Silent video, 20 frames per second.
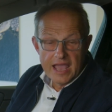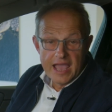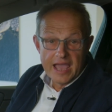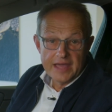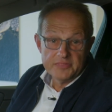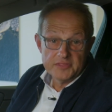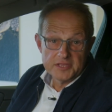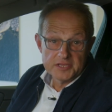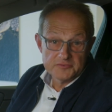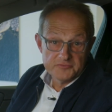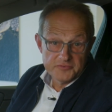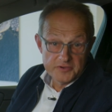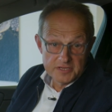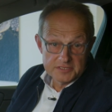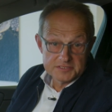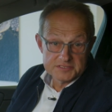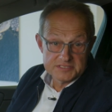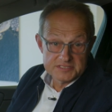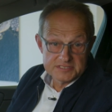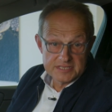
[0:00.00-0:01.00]
and the
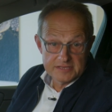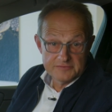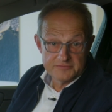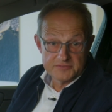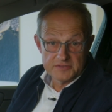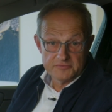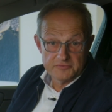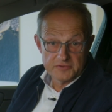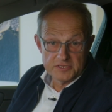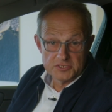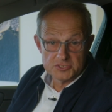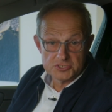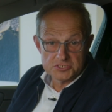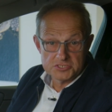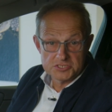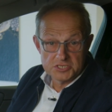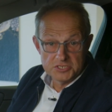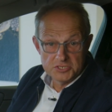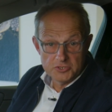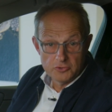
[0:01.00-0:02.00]
advanced safety
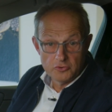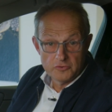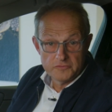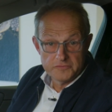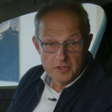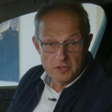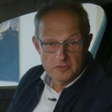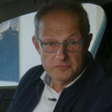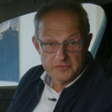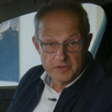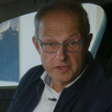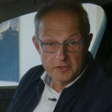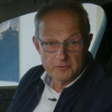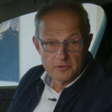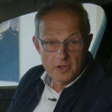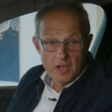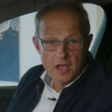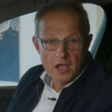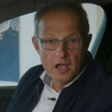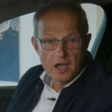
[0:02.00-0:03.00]
features in your Volvo
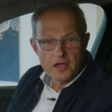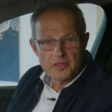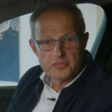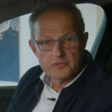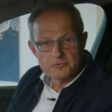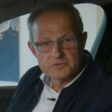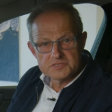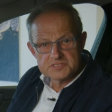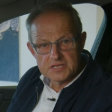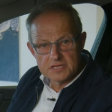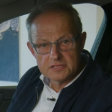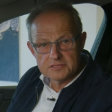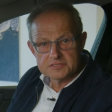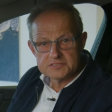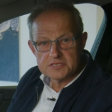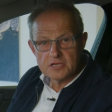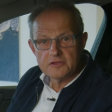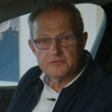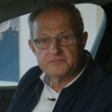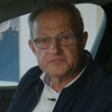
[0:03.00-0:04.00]
are the result
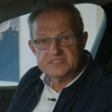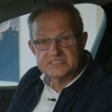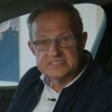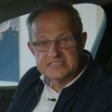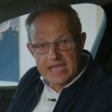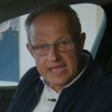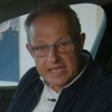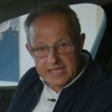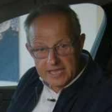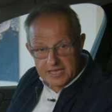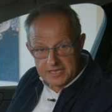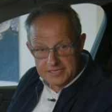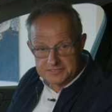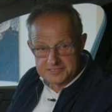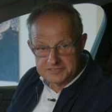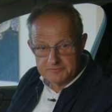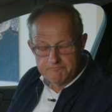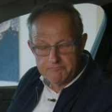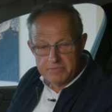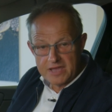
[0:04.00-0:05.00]
of decades
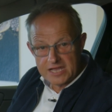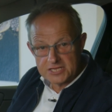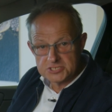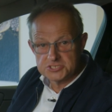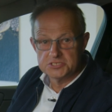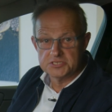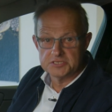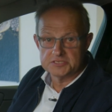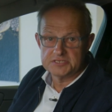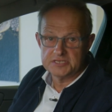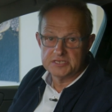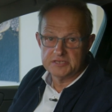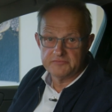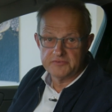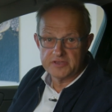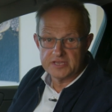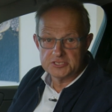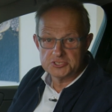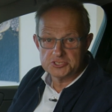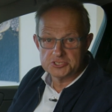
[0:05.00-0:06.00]
of passionate
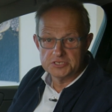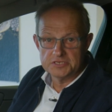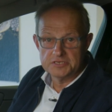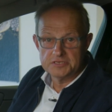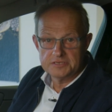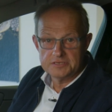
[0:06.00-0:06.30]
innovation.